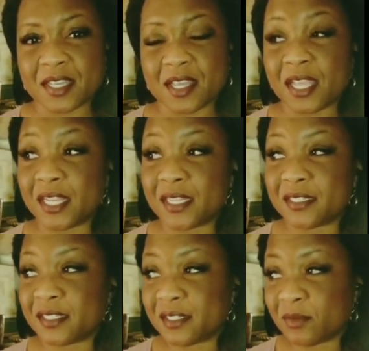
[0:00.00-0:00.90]

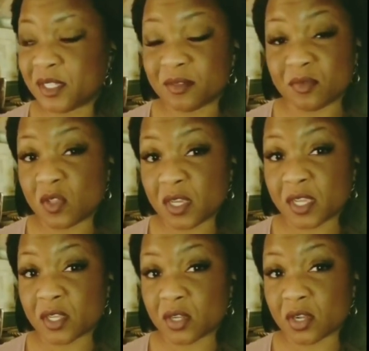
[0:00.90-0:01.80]
And when you
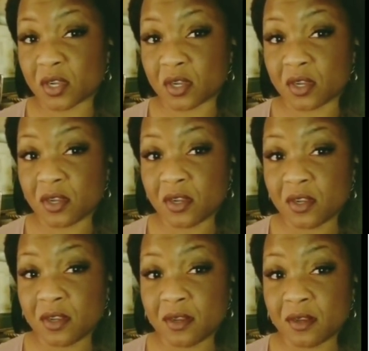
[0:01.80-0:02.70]
look at her,
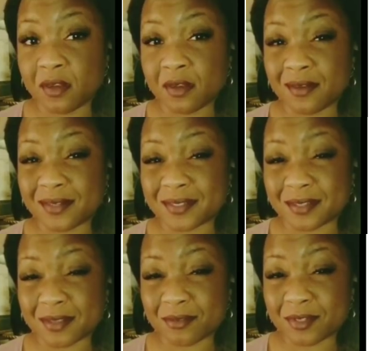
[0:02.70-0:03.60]
does
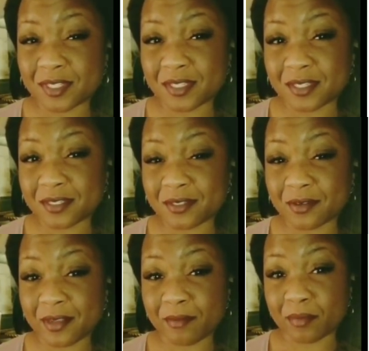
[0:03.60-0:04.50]
that really
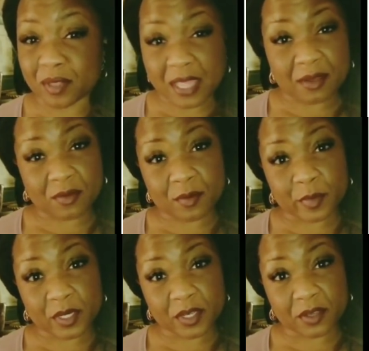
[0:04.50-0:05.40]
scream black
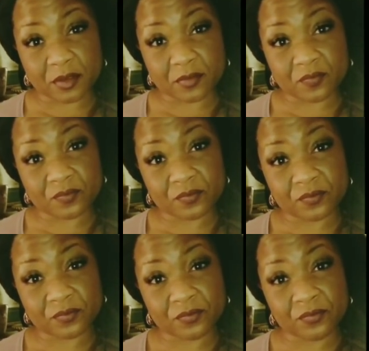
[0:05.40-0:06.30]
woman to you?
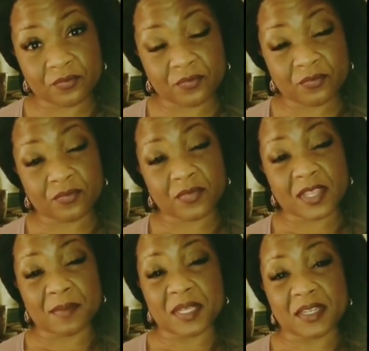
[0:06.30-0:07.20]

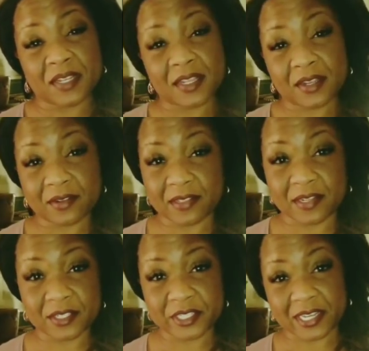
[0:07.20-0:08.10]
I mean, here and
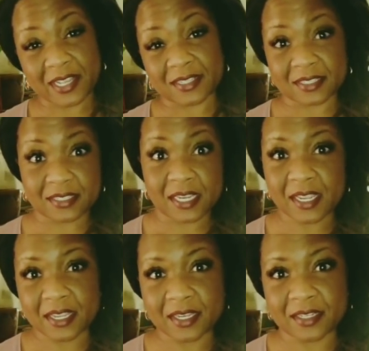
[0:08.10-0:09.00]
there she has a
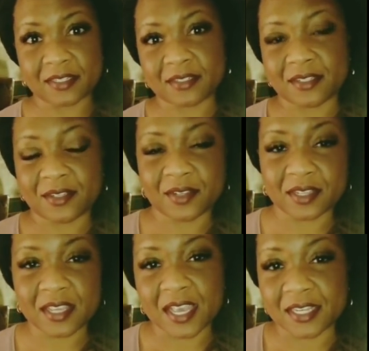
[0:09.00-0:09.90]
tan and you
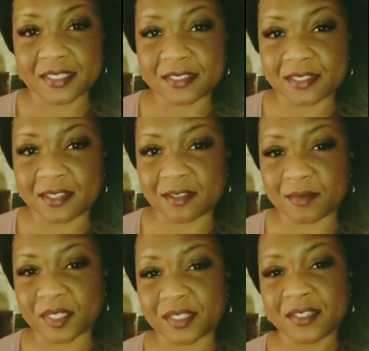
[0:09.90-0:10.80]
can kind of see it,
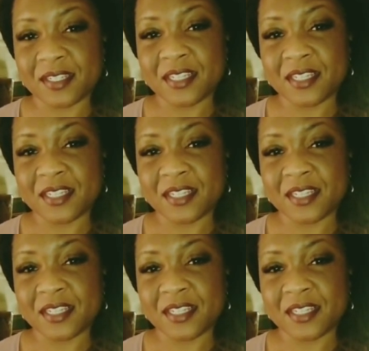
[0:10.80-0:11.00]
but